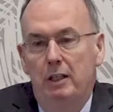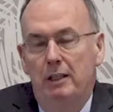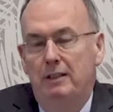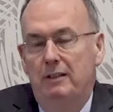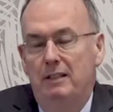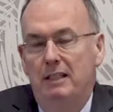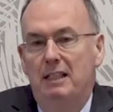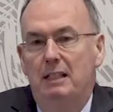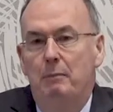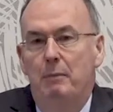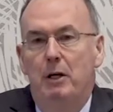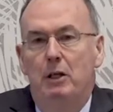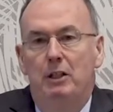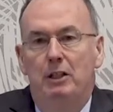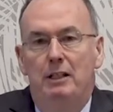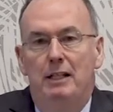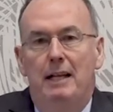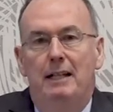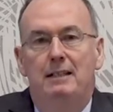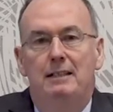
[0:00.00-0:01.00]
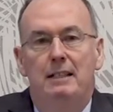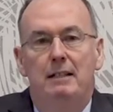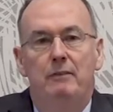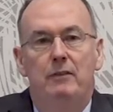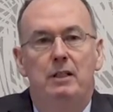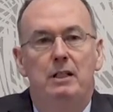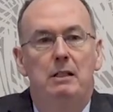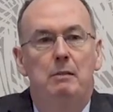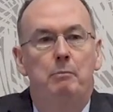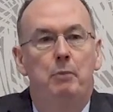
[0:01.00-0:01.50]
got to think about
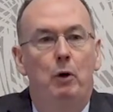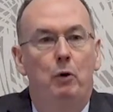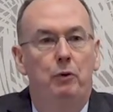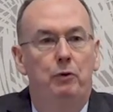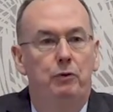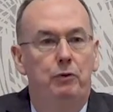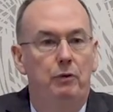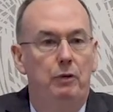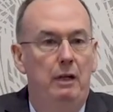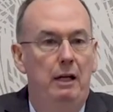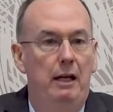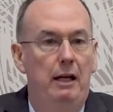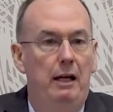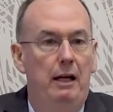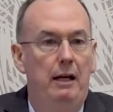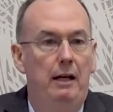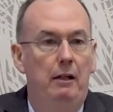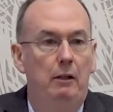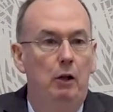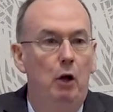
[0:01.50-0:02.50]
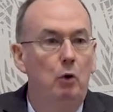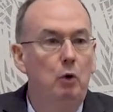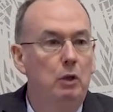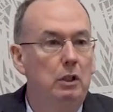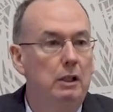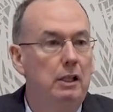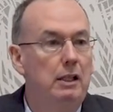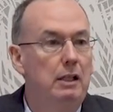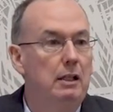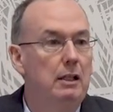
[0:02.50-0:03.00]
connectivity both
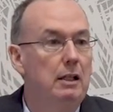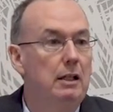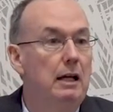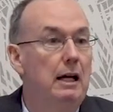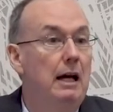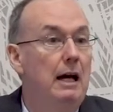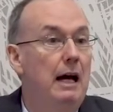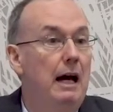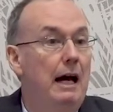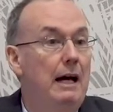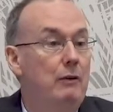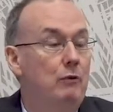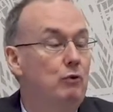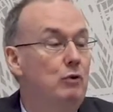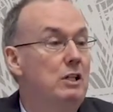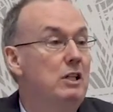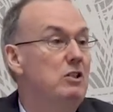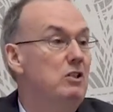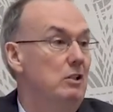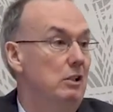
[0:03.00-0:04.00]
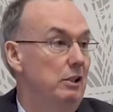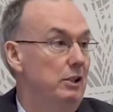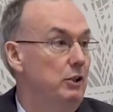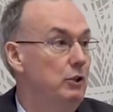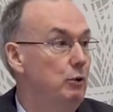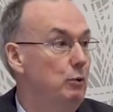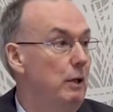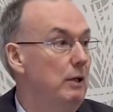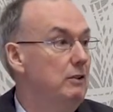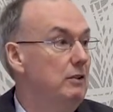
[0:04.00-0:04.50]
locally and regionally
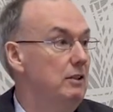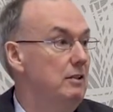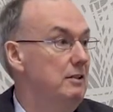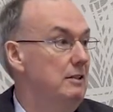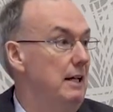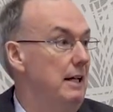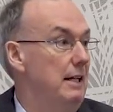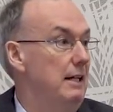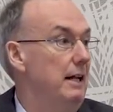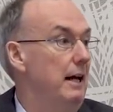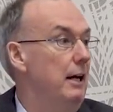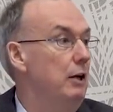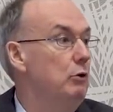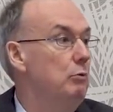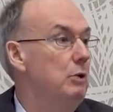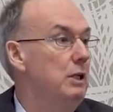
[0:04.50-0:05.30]
throughout the state. How